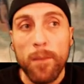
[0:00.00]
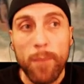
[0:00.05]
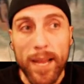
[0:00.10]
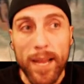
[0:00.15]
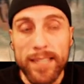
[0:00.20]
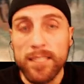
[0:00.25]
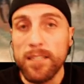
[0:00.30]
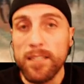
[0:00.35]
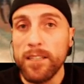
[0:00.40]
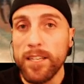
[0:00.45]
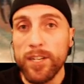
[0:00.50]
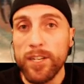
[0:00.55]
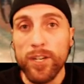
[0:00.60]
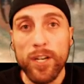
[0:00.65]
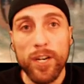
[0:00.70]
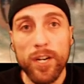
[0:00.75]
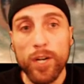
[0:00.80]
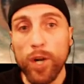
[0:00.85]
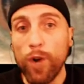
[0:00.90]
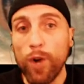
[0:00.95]
Basically, you're
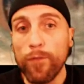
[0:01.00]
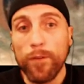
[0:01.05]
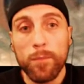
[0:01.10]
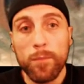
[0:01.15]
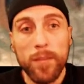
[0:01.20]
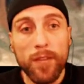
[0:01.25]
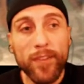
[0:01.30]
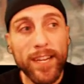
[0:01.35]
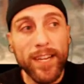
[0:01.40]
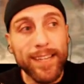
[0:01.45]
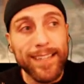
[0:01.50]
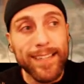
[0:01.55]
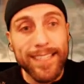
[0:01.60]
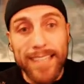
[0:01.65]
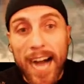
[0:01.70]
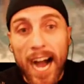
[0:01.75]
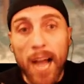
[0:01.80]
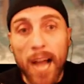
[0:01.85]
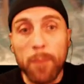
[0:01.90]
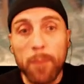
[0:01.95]
going to go from living in the
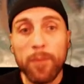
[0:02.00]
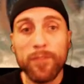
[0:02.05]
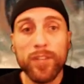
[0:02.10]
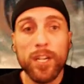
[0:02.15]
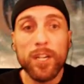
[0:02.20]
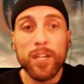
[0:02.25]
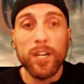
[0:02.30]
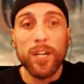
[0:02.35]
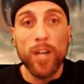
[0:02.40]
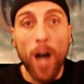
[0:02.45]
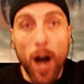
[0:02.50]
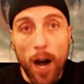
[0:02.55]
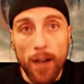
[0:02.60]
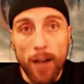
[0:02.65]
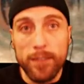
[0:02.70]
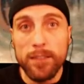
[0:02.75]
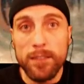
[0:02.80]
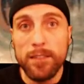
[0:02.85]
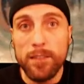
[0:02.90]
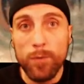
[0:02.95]
time of the
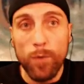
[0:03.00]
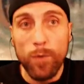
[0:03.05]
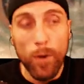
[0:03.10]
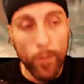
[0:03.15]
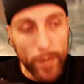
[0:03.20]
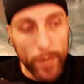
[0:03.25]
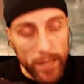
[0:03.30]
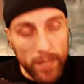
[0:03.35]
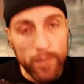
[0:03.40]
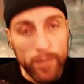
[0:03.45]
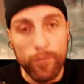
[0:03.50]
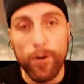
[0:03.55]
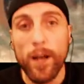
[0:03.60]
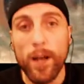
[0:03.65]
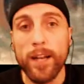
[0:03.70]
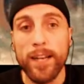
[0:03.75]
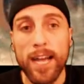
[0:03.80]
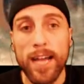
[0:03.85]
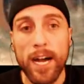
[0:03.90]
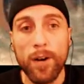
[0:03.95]
gods where we live
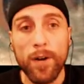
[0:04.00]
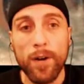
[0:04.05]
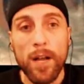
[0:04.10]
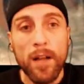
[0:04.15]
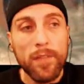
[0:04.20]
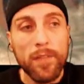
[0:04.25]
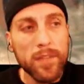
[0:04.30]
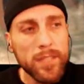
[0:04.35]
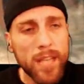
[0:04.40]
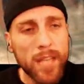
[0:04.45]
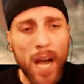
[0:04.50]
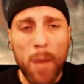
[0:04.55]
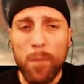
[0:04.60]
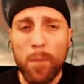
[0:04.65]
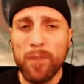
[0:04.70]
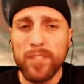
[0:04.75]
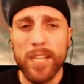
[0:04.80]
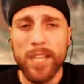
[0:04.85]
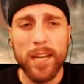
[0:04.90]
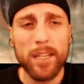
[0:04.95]
right now, the time
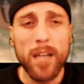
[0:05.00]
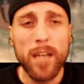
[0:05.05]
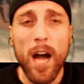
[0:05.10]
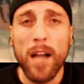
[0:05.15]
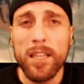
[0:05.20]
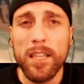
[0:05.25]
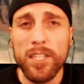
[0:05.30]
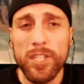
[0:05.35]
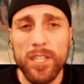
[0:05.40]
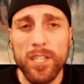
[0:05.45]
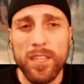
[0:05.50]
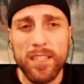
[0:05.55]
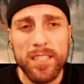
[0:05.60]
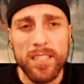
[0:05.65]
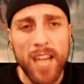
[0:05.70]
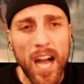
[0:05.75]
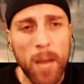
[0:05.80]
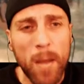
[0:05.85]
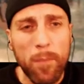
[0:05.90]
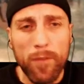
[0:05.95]
of technology, the
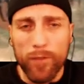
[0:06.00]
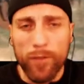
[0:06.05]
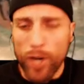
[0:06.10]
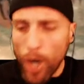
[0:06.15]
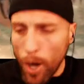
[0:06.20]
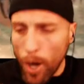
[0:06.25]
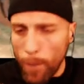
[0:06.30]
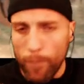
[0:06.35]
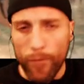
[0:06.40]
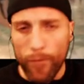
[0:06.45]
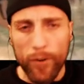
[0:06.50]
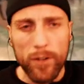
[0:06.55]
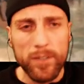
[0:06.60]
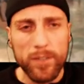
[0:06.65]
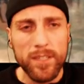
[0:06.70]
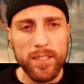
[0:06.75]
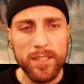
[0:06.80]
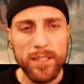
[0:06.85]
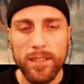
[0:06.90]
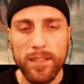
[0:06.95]
time of
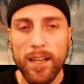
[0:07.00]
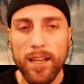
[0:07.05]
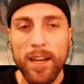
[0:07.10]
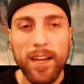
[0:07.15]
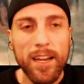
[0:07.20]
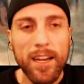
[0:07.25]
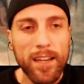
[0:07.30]
comforts, and,